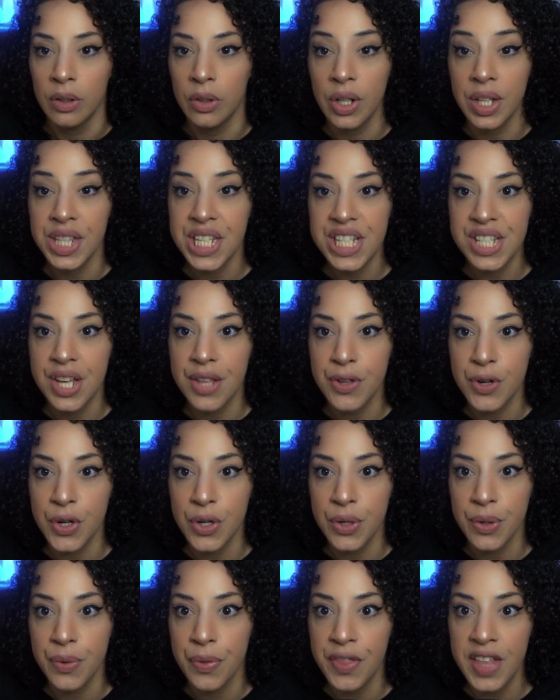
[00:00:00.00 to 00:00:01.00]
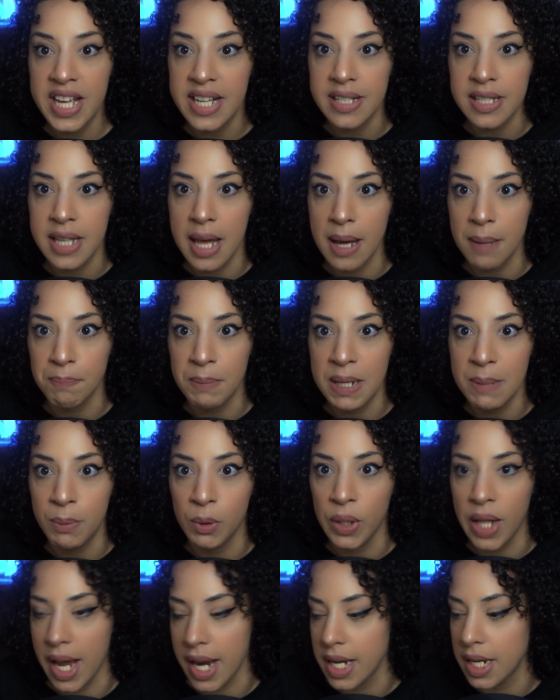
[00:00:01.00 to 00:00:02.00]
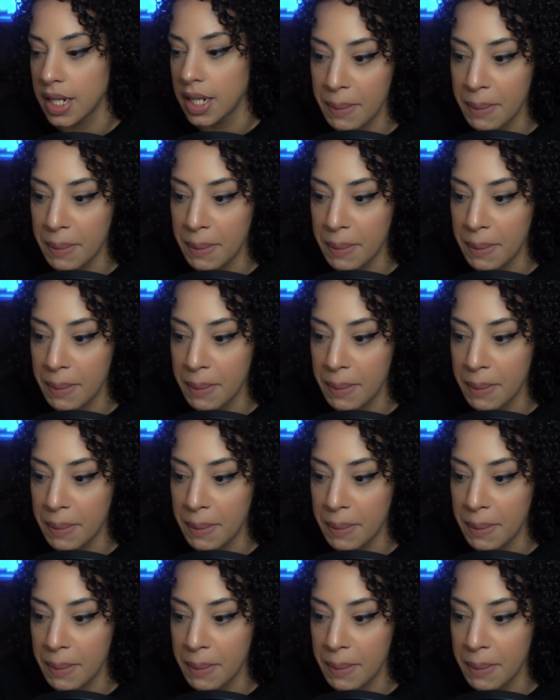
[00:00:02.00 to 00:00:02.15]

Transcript: look at these other things that people like.